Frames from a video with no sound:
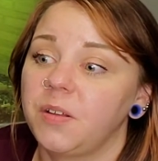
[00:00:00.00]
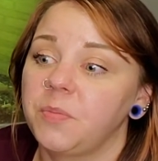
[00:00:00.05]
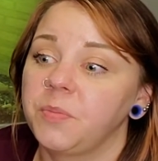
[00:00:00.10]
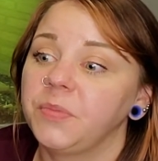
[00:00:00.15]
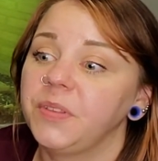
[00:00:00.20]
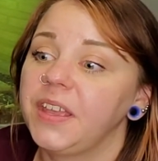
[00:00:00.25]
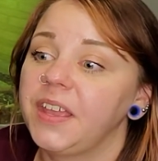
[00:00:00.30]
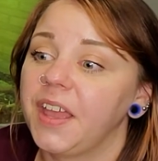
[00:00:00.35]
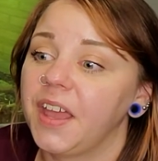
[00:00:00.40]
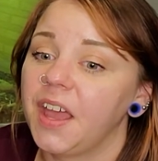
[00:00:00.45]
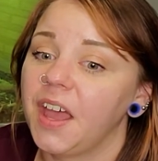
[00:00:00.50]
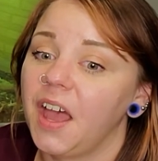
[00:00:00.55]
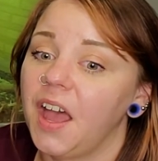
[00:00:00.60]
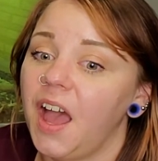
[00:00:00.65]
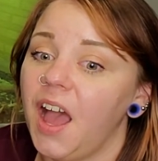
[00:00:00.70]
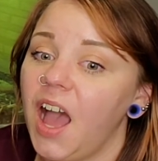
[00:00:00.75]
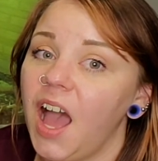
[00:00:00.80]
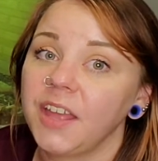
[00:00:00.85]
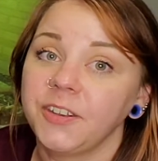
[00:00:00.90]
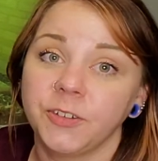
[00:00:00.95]
like
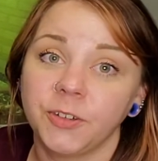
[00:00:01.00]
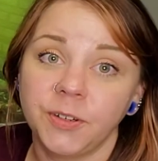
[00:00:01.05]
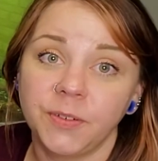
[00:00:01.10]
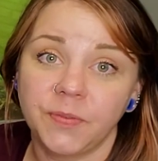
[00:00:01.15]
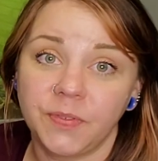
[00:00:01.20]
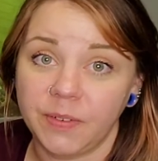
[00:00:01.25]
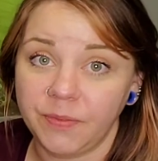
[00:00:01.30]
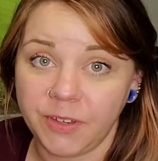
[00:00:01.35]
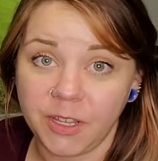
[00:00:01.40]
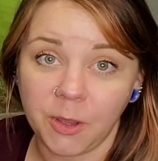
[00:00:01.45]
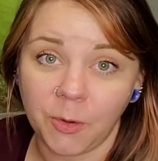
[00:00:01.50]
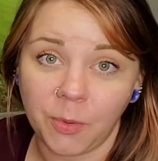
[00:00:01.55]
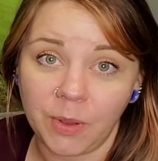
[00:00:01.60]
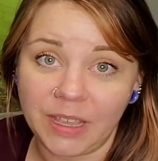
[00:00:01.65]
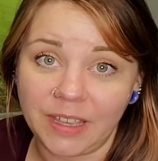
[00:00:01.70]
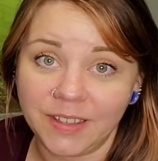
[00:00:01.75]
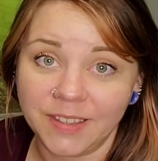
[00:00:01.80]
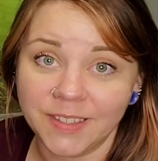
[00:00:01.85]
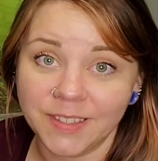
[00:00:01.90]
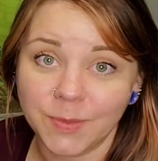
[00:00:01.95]
150
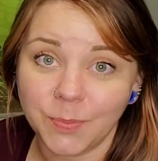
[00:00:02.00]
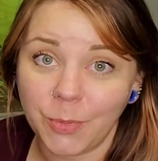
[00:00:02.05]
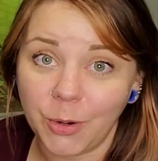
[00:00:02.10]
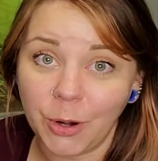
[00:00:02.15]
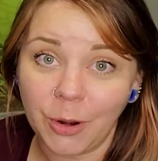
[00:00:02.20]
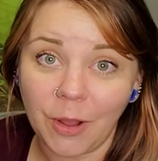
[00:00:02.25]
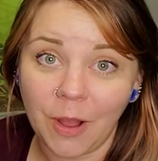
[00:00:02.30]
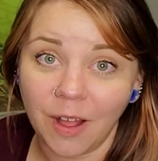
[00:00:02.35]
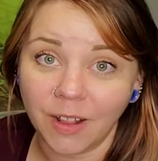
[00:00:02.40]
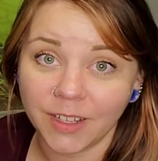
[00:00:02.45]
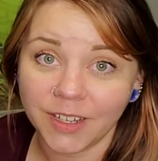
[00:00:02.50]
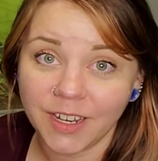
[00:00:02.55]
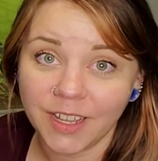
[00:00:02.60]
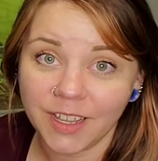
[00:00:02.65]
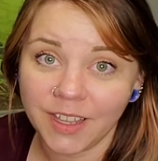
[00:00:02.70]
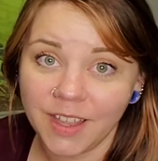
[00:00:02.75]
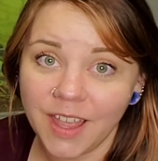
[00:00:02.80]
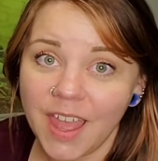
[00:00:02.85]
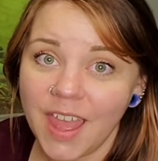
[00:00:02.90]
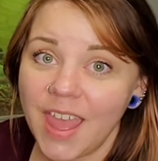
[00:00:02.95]
queens per
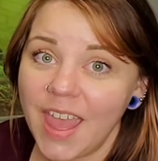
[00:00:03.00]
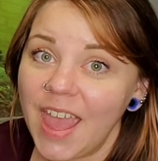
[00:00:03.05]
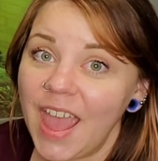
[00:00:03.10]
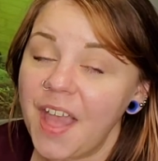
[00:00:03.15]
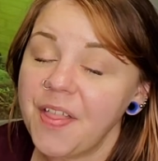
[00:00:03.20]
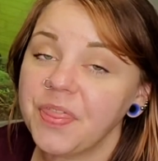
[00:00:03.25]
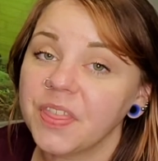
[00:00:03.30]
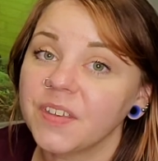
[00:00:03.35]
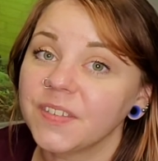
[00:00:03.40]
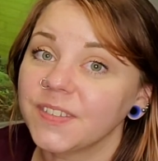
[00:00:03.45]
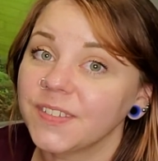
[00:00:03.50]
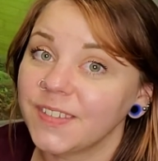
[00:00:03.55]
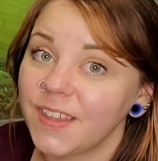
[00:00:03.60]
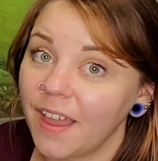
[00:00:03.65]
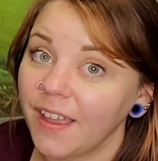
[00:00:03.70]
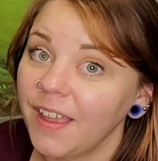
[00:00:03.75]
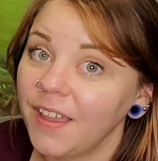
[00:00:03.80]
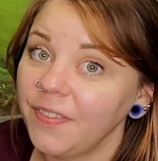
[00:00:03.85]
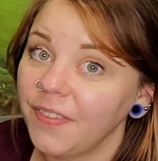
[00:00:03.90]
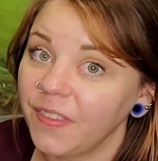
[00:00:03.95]
colony, and the
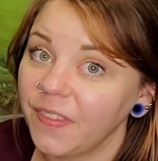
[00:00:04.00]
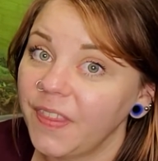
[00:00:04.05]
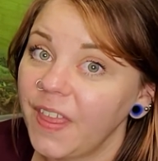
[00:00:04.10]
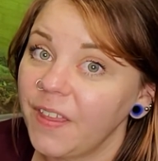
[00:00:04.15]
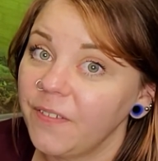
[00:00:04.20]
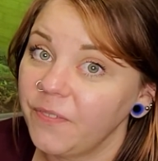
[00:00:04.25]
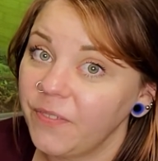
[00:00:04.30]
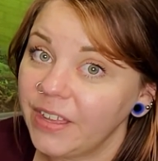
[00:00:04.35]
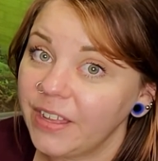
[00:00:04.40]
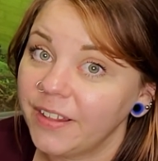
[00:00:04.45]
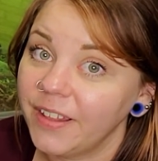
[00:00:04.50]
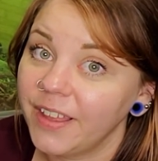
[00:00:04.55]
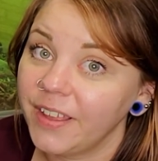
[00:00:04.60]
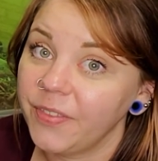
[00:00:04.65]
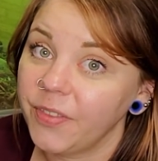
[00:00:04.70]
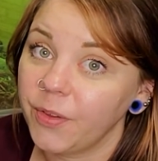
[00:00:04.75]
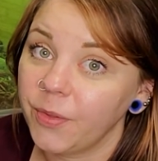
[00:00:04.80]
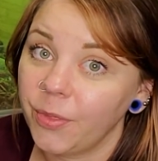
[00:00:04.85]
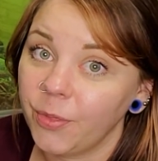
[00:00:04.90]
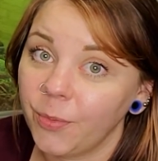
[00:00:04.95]
second they feel like
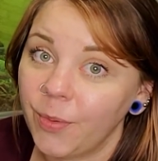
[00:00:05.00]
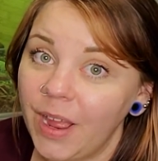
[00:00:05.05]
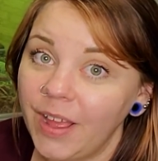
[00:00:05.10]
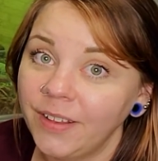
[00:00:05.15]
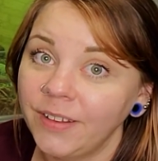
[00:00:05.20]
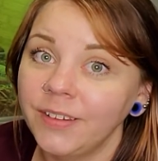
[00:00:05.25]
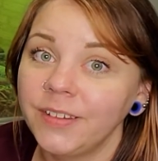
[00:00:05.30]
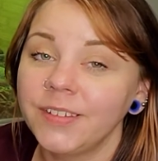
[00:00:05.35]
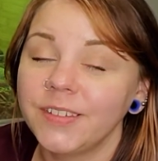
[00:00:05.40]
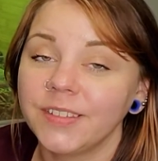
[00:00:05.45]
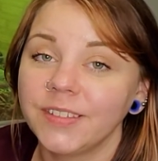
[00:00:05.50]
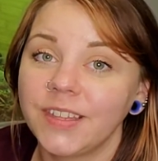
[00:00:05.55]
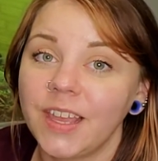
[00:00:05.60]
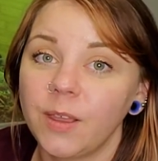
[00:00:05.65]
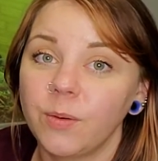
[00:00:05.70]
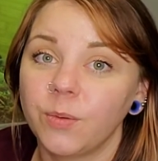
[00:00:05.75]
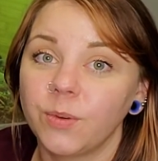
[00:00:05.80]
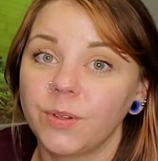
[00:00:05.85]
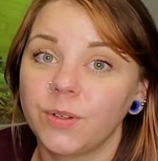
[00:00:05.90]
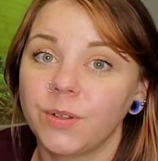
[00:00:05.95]
they're threatened, they
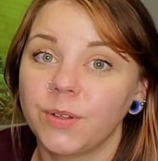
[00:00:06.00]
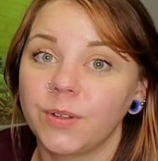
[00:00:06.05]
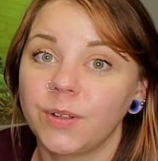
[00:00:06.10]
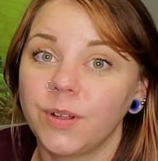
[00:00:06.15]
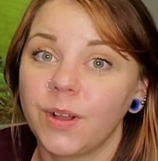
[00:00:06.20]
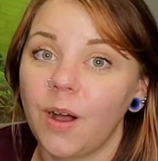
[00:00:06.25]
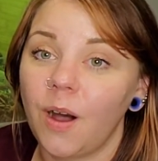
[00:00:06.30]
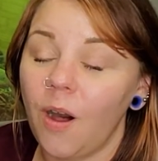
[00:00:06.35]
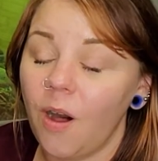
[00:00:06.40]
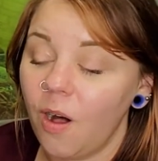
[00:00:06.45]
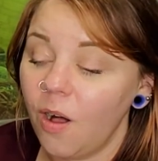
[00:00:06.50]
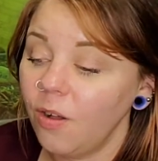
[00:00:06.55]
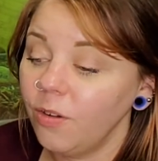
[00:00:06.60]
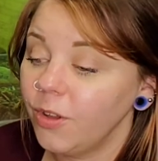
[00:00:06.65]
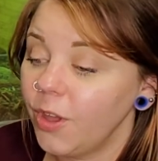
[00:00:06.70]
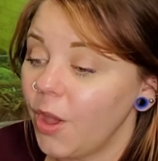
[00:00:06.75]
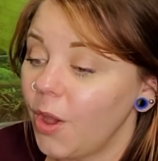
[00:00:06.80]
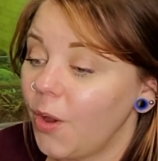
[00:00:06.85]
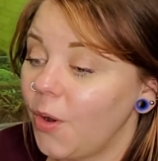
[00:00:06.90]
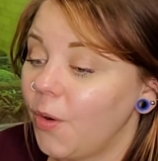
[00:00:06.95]
will all
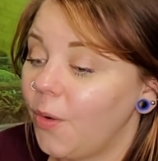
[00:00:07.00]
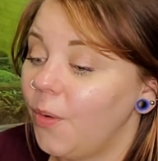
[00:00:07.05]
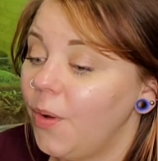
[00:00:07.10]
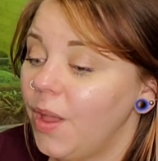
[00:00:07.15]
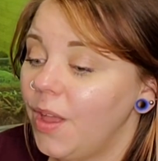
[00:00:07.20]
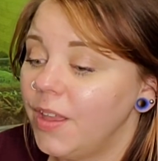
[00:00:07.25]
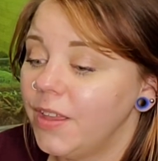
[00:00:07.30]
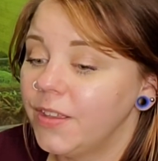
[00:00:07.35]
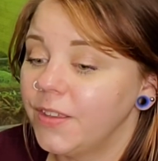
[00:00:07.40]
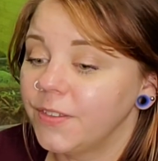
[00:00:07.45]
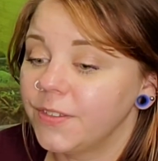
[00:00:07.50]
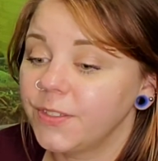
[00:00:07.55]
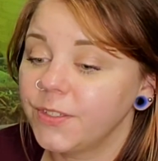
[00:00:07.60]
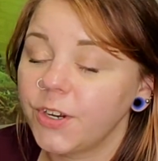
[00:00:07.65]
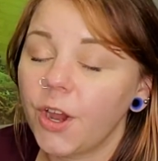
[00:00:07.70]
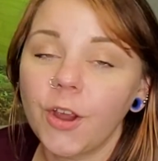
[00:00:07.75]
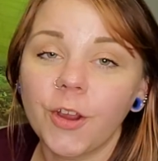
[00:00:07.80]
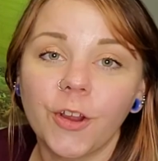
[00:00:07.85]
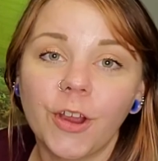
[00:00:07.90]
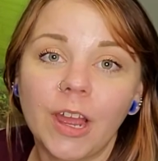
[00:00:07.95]
go
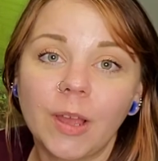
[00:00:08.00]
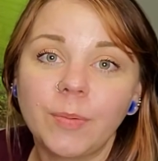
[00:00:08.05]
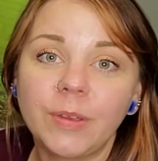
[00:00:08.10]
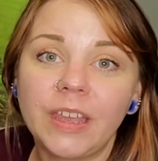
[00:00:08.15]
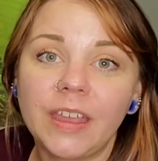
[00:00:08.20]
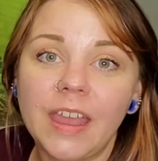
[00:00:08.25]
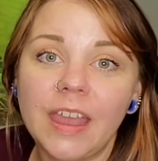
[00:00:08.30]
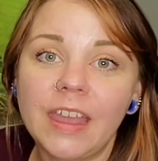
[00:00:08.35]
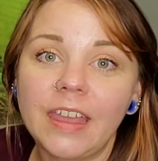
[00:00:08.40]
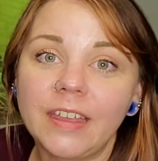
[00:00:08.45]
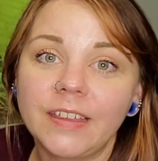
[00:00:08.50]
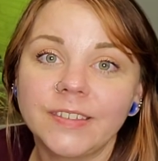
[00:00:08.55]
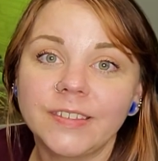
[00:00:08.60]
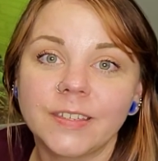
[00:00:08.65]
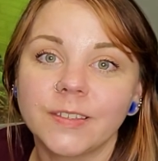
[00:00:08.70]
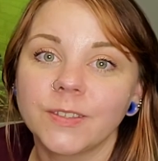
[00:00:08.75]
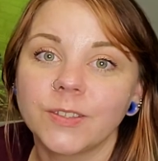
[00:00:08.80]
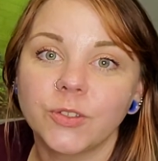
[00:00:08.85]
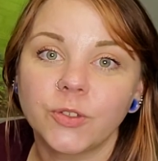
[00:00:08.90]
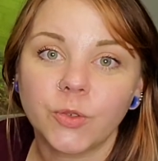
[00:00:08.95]
start grabbing eggs
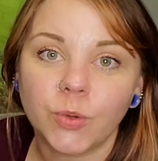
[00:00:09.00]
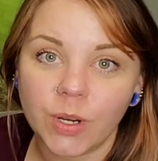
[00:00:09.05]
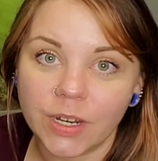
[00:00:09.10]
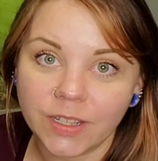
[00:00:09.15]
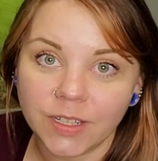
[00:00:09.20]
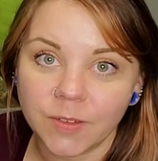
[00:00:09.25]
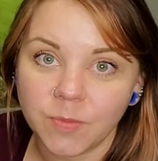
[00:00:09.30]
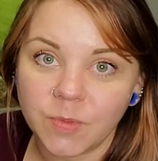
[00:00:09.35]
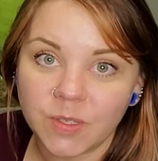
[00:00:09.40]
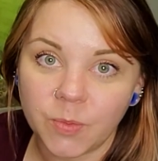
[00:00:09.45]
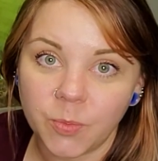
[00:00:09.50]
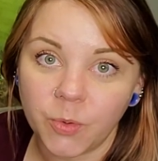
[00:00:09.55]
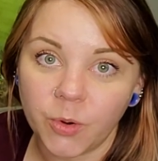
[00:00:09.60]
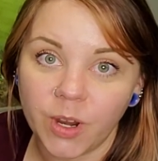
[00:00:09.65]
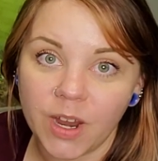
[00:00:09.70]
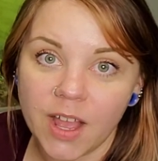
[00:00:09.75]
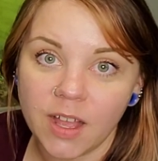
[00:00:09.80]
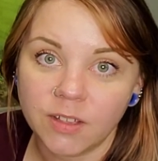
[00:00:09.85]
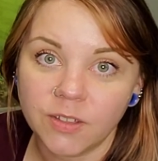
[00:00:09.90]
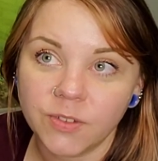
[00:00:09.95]
and storing them
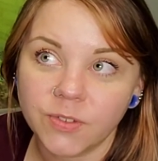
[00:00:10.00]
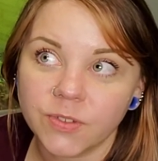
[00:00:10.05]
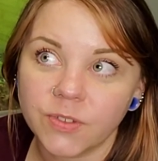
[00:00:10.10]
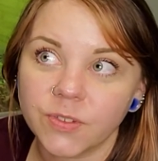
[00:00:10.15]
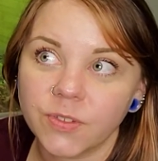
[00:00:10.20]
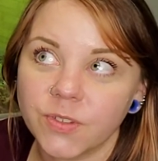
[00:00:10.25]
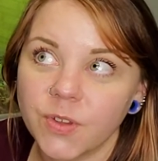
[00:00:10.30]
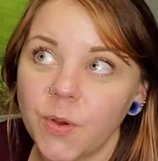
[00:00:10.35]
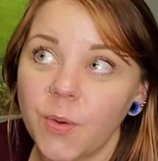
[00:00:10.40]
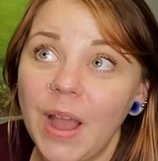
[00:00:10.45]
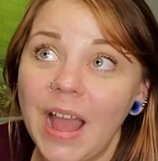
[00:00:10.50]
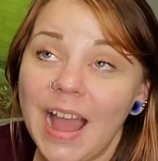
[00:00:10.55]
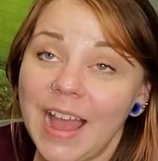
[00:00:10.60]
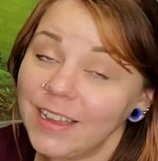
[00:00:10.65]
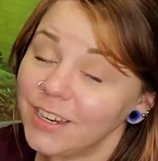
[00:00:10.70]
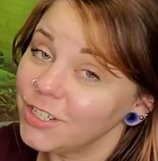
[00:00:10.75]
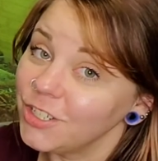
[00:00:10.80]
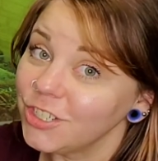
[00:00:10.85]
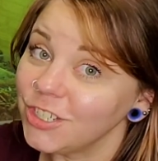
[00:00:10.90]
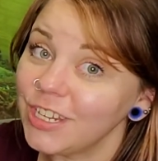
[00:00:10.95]
somewhere else. So
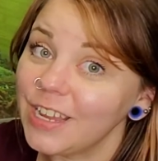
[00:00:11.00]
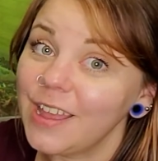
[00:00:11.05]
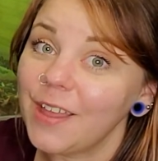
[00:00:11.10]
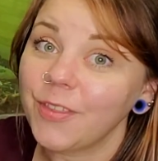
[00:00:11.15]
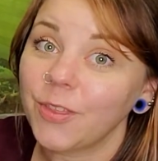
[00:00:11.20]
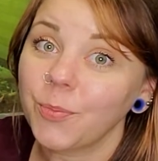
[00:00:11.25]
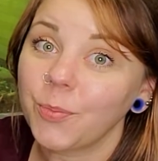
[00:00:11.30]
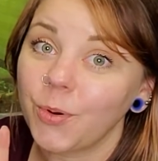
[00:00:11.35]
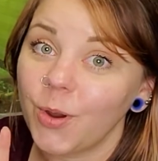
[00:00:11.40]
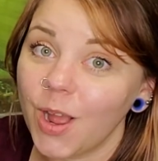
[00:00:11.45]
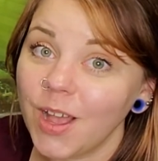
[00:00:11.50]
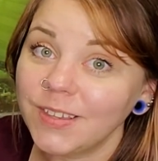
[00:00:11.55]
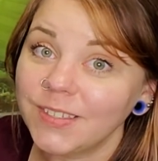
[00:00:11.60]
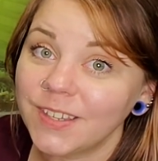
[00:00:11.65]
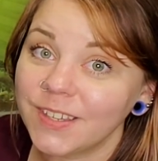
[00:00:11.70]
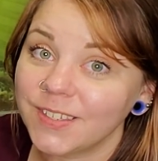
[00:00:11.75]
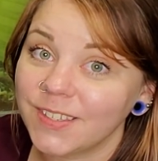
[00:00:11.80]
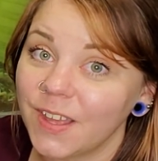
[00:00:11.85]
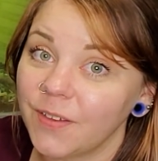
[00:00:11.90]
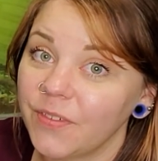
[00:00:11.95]
actually, in the
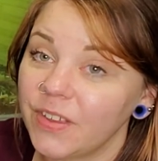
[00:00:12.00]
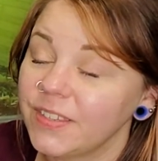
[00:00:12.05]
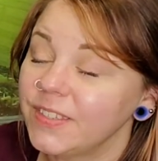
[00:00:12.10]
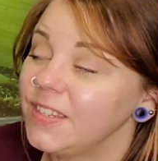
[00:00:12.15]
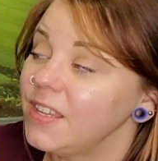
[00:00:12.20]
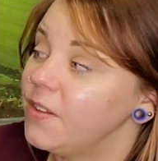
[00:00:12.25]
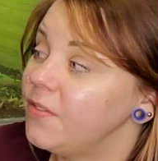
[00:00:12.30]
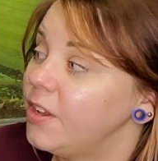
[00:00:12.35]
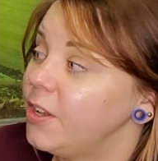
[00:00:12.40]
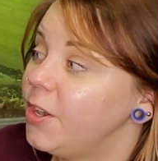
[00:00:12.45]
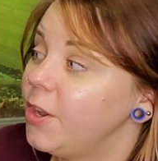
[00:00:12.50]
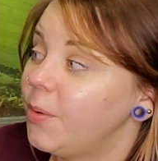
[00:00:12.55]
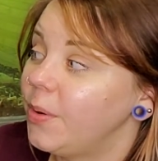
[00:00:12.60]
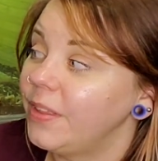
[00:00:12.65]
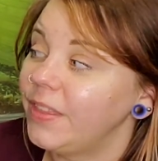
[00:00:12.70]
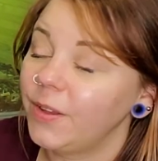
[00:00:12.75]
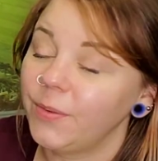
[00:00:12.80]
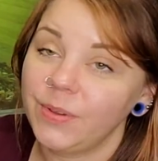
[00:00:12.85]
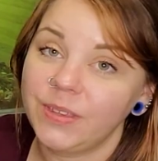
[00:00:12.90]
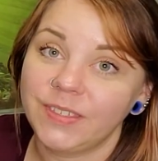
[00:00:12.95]
process of us, even knowing
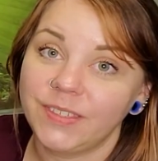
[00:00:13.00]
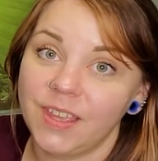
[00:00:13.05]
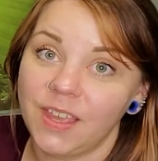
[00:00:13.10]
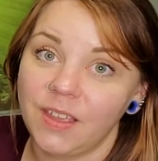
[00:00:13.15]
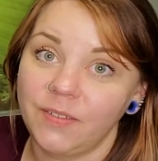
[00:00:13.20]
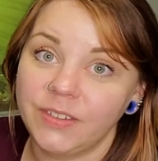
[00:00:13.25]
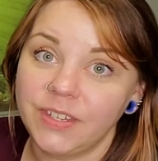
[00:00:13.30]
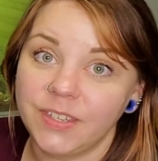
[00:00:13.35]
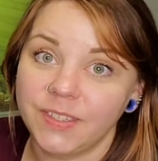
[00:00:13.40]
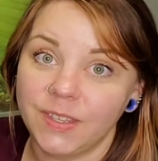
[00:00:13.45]
that we saved his